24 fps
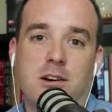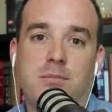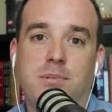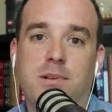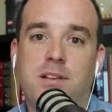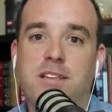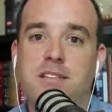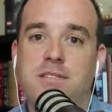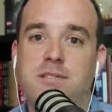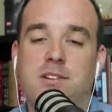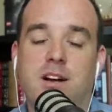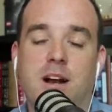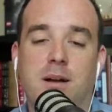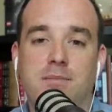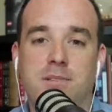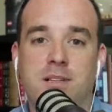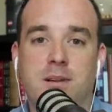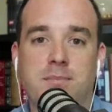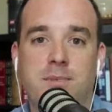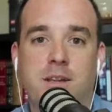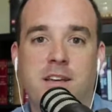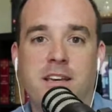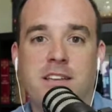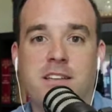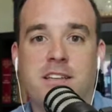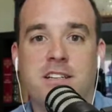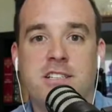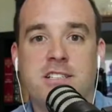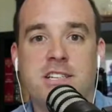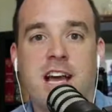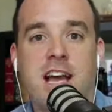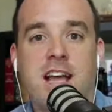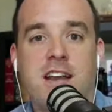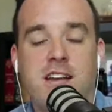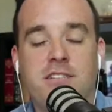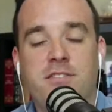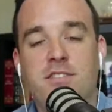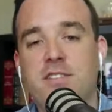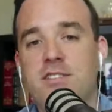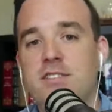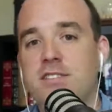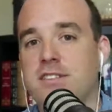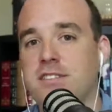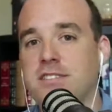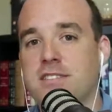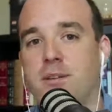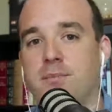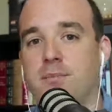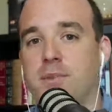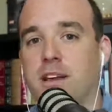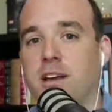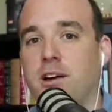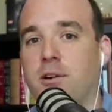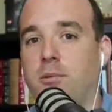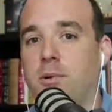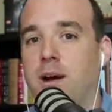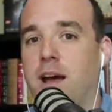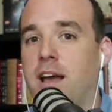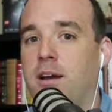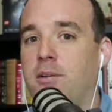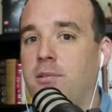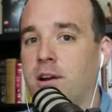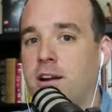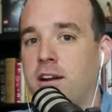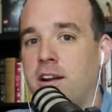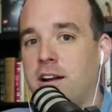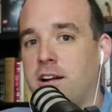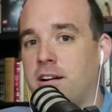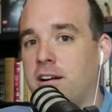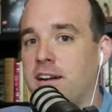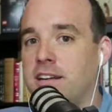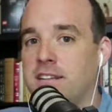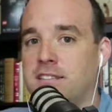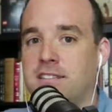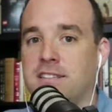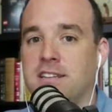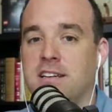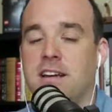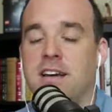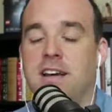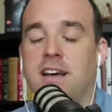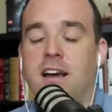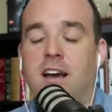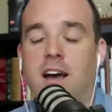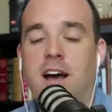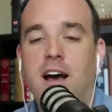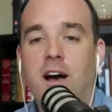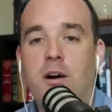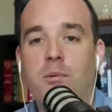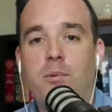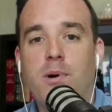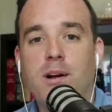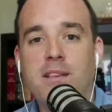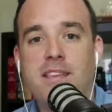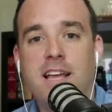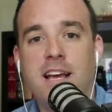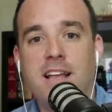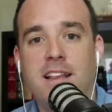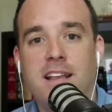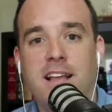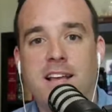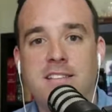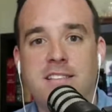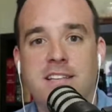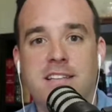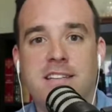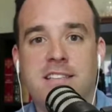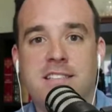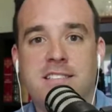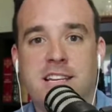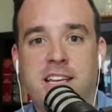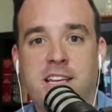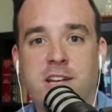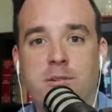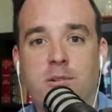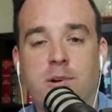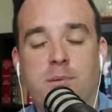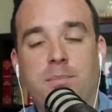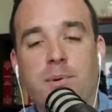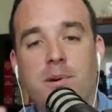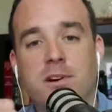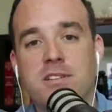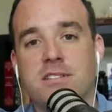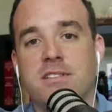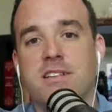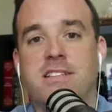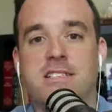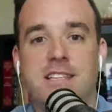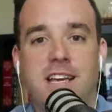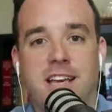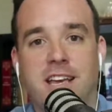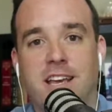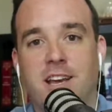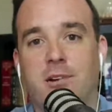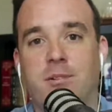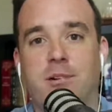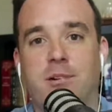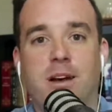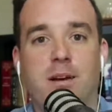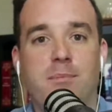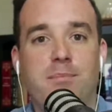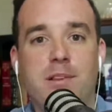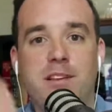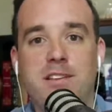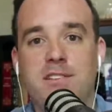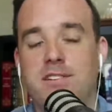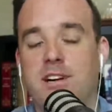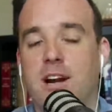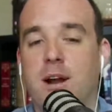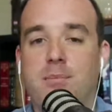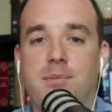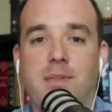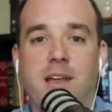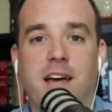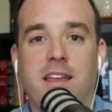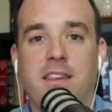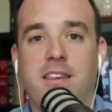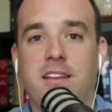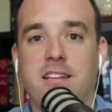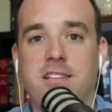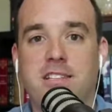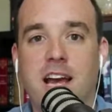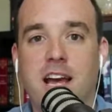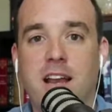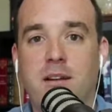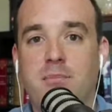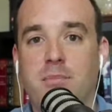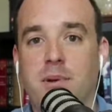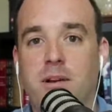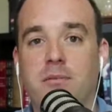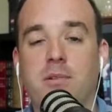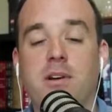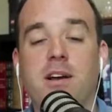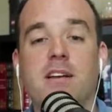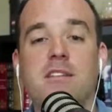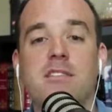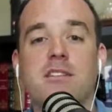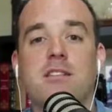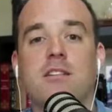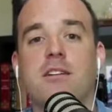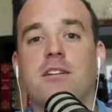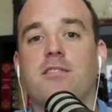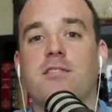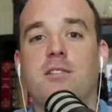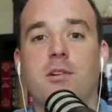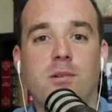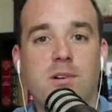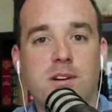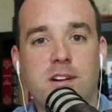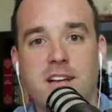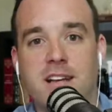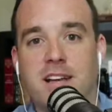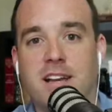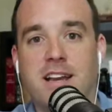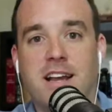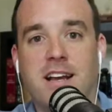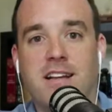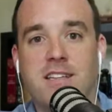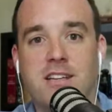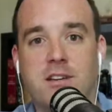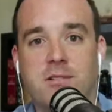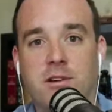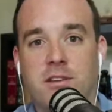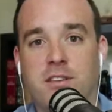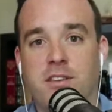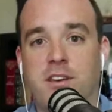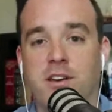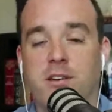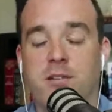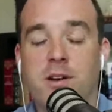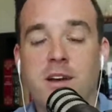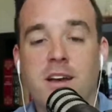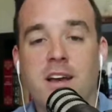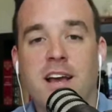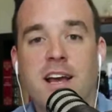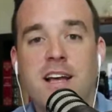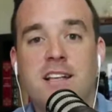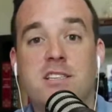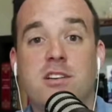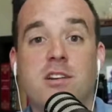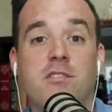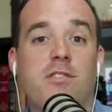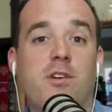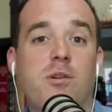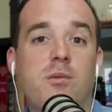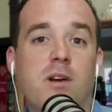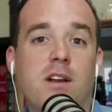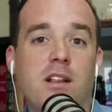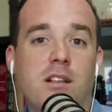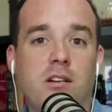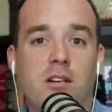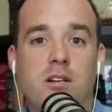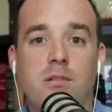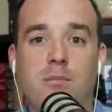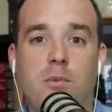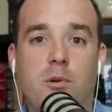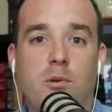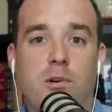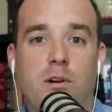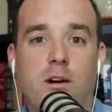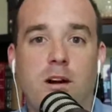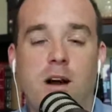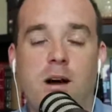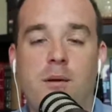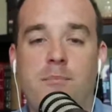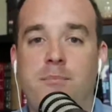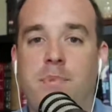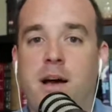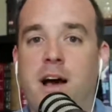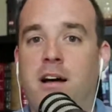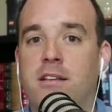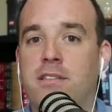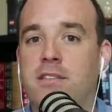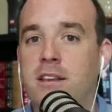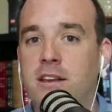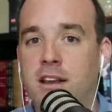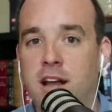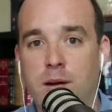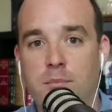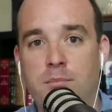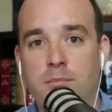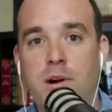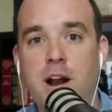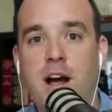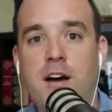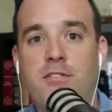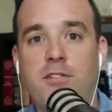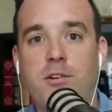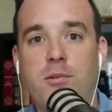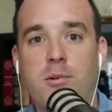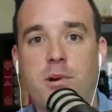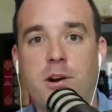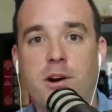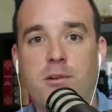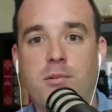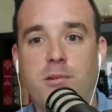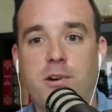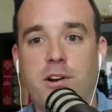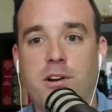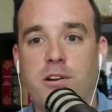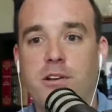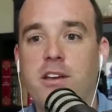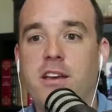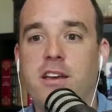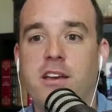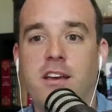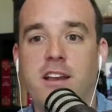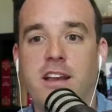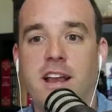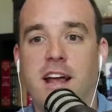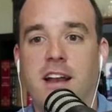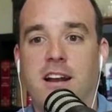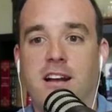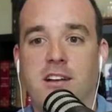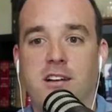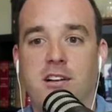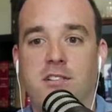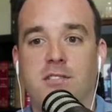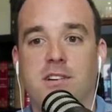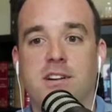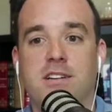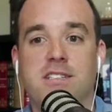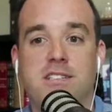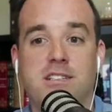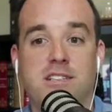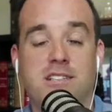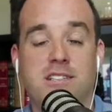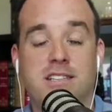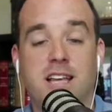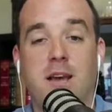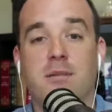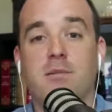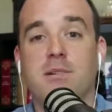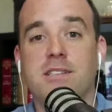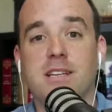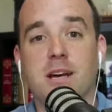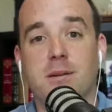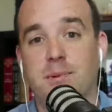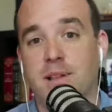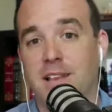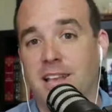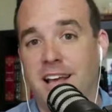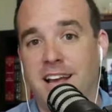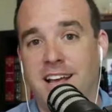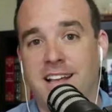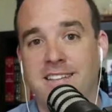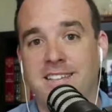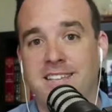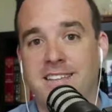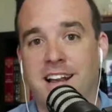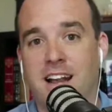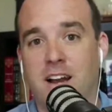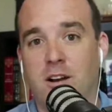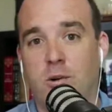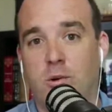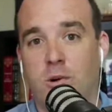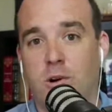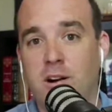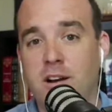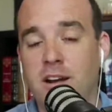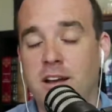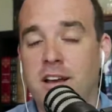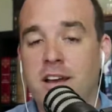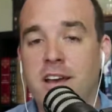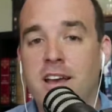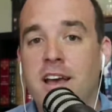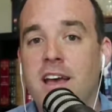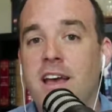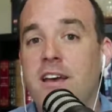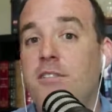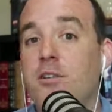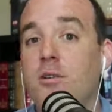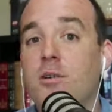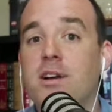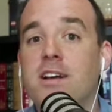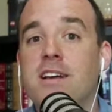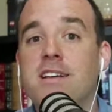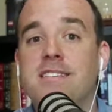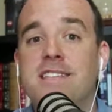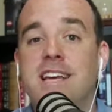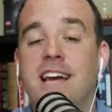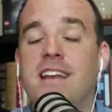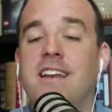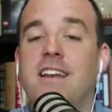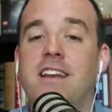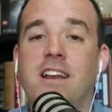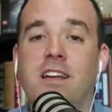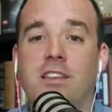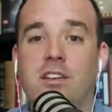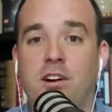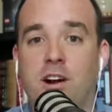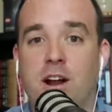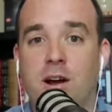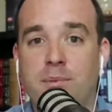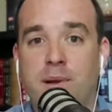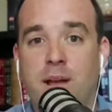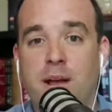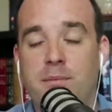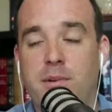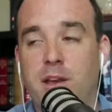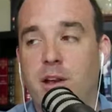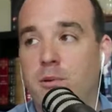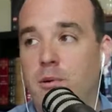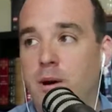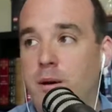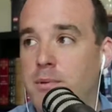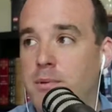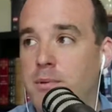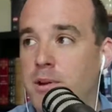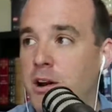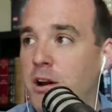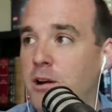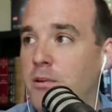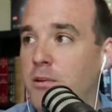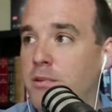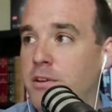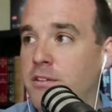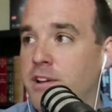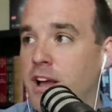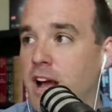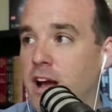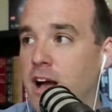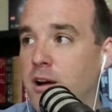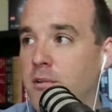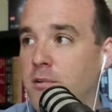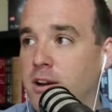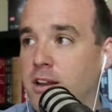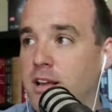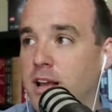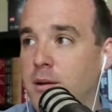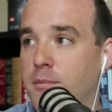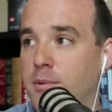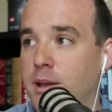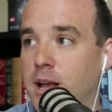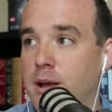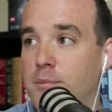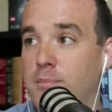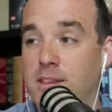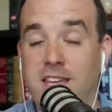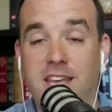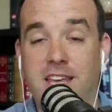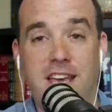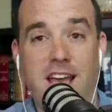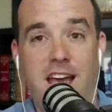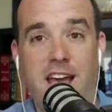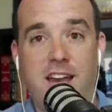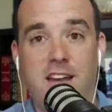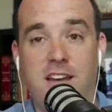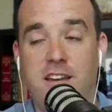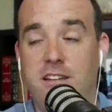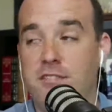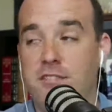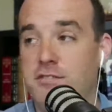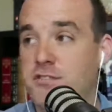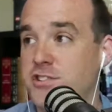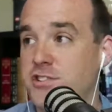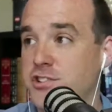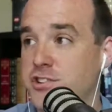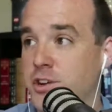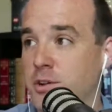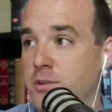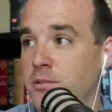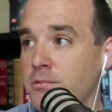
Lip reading: Please drop something in the chat. If you took something away, we're curious what that lesson is that you are personally taking away. Please drop that in the chat. But we also look forward to connecting with you. And so if you want to learn more about the nonprofit work we're doing, you can head on over to tabletopalliance.org. If you want to attend another upcoming webinar, we've got one coming up at the end of June.